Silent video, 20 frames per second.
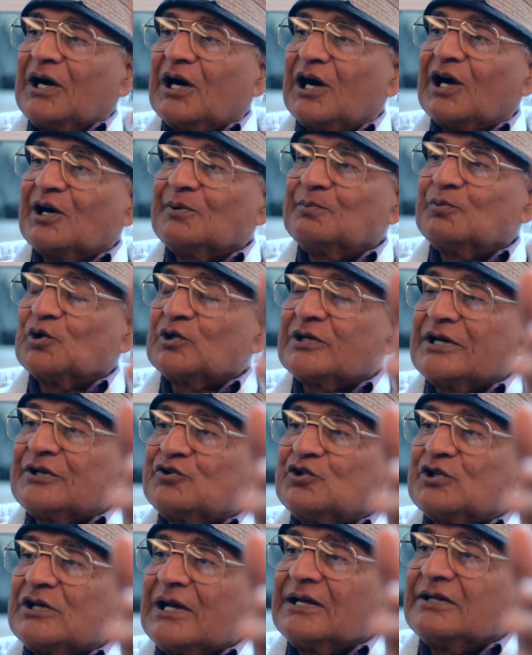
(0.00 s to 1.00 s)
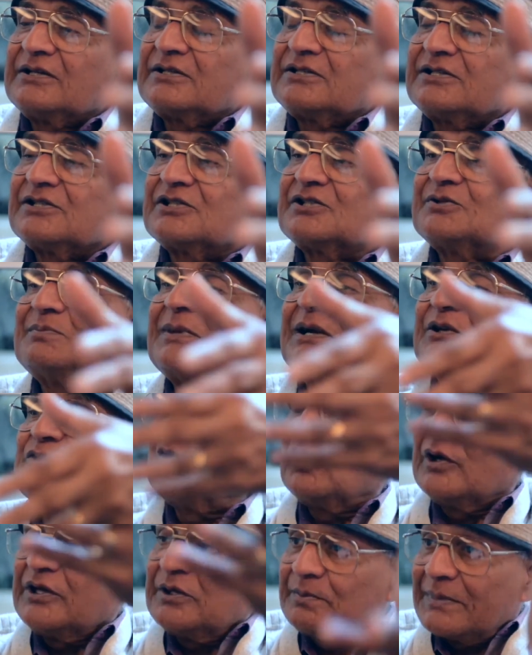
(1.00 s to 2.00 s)
are potentialities but
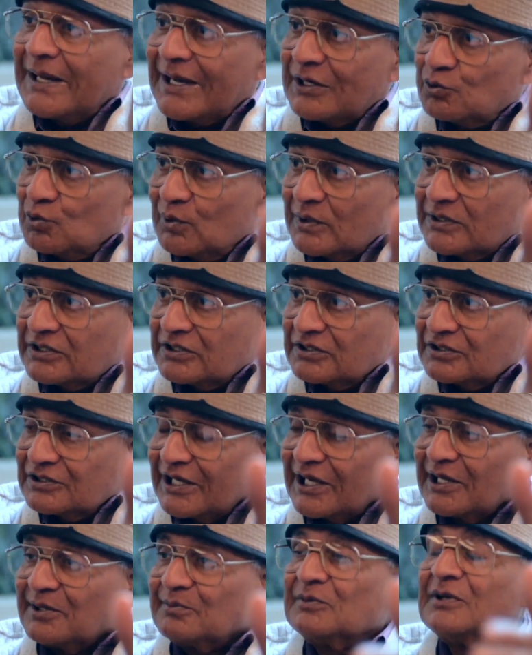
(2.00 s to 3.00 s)
going backward in time,